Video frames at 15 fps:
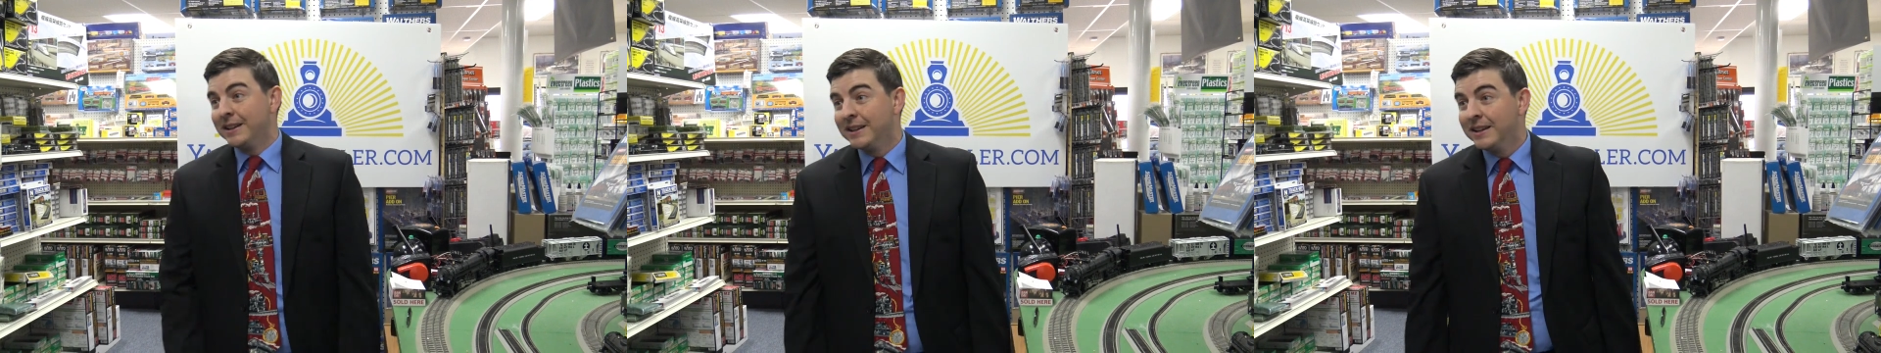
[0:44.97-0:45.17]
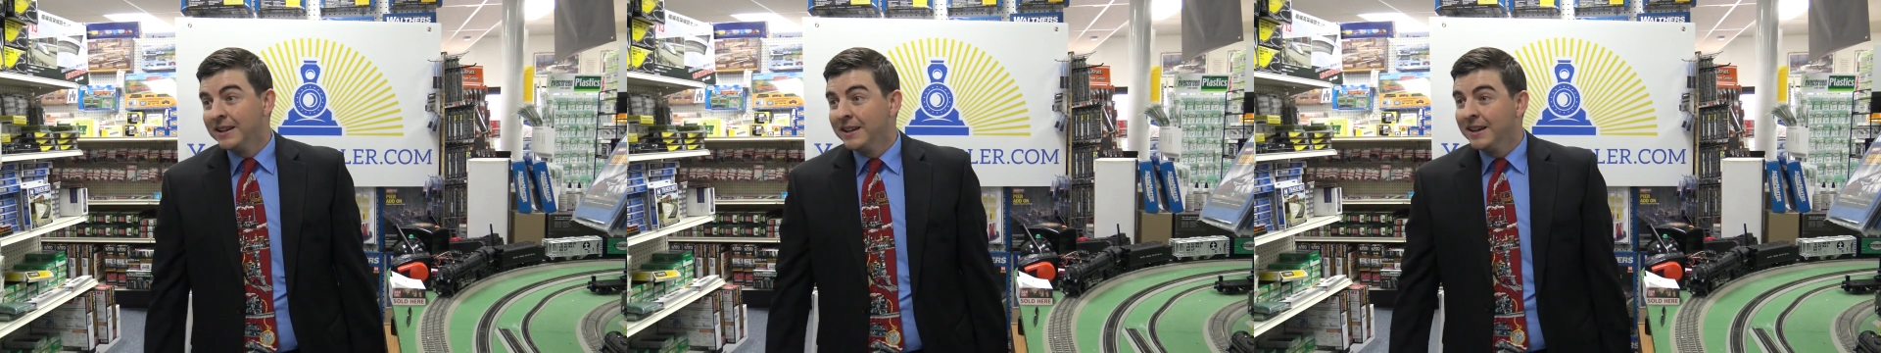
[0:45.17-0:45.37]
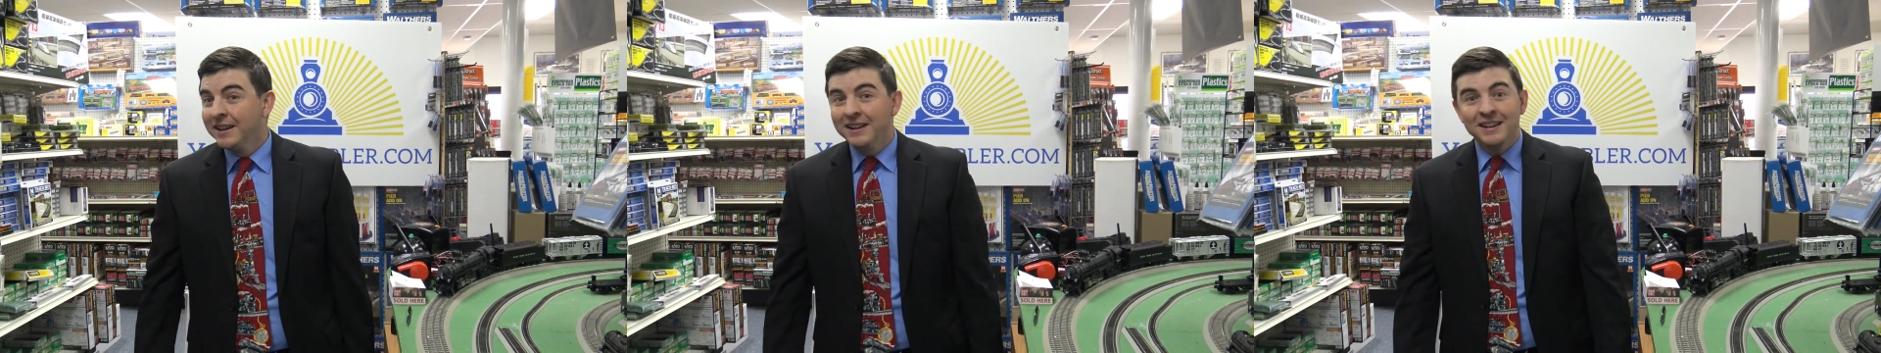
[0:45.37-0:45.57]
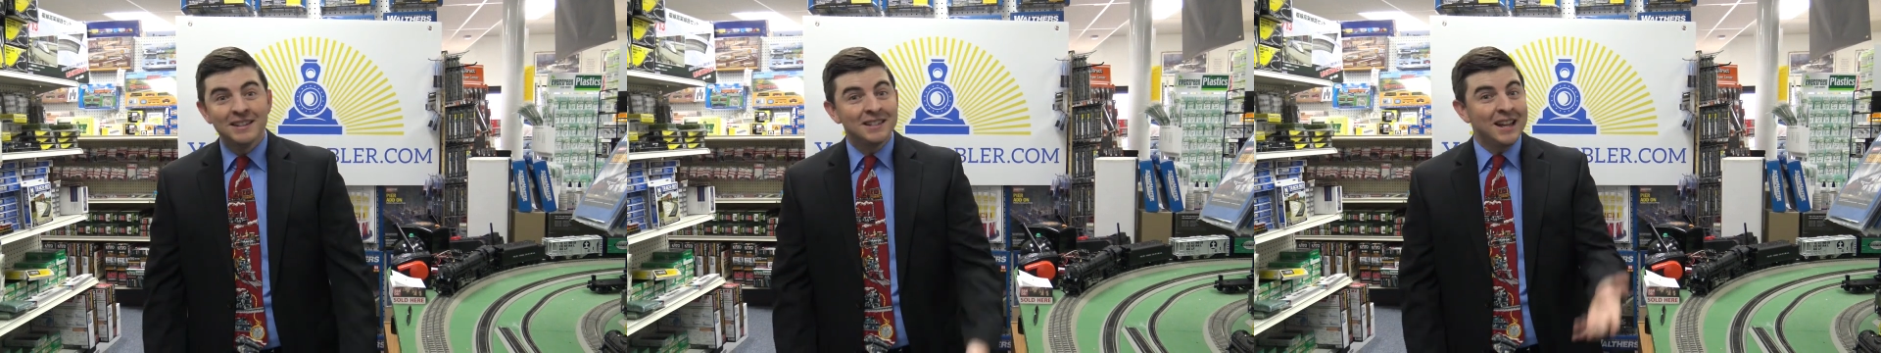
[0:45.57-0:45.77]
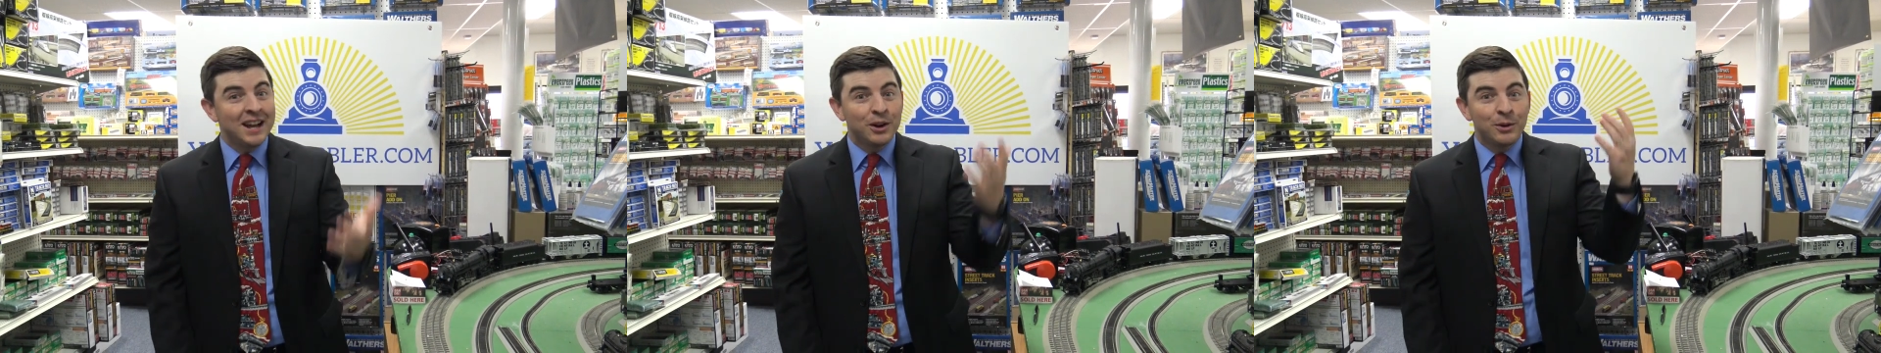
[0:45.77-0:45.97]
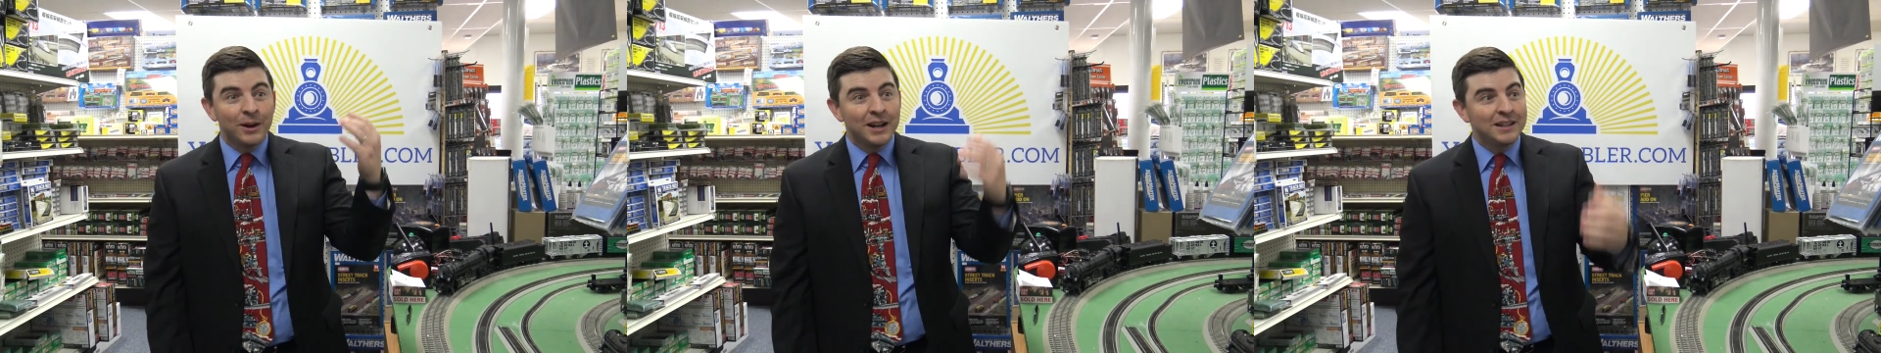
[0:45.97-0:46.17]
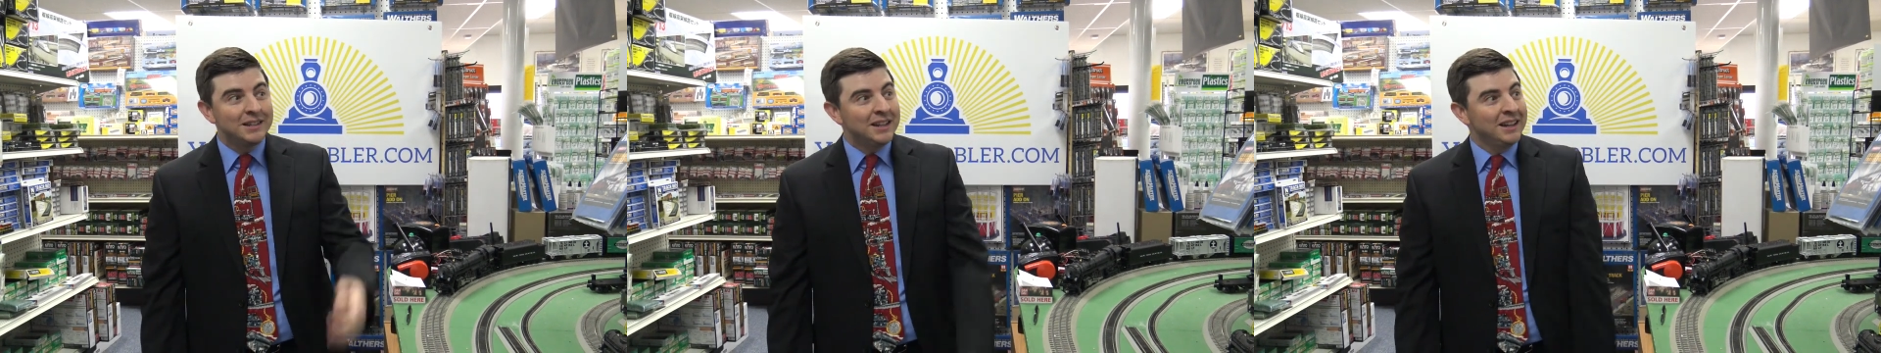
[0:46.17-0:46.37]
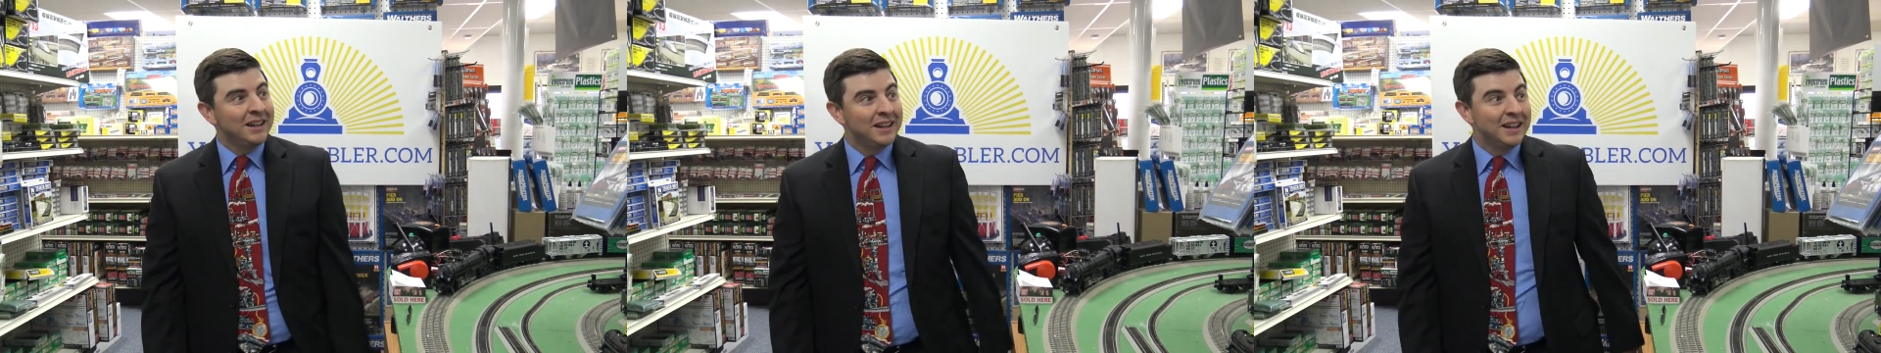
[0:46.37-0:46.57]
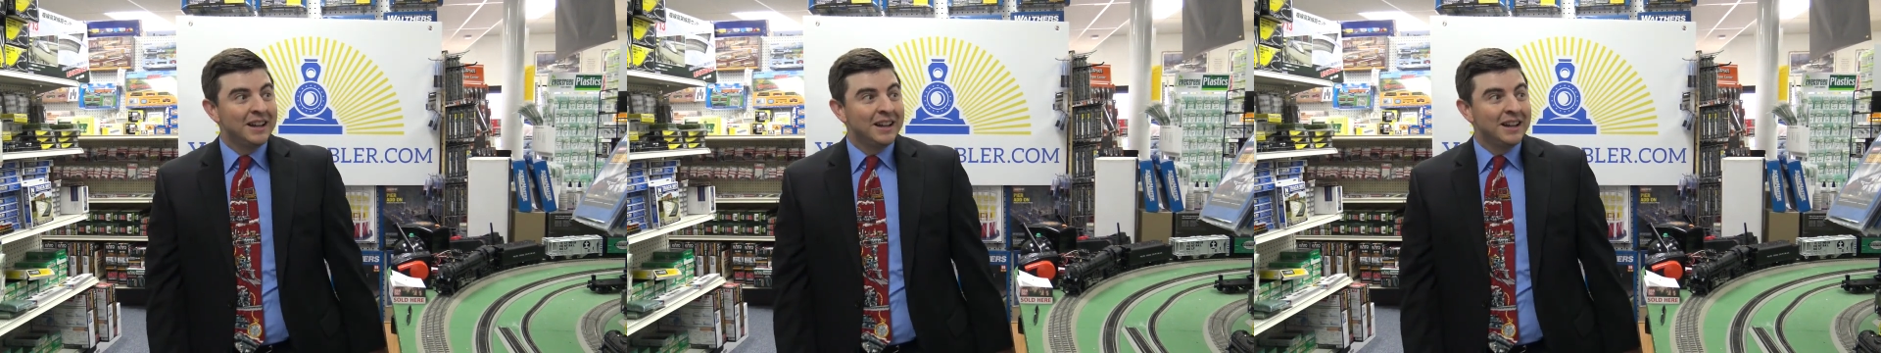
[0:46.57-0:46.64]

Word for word: Isn't that crazy?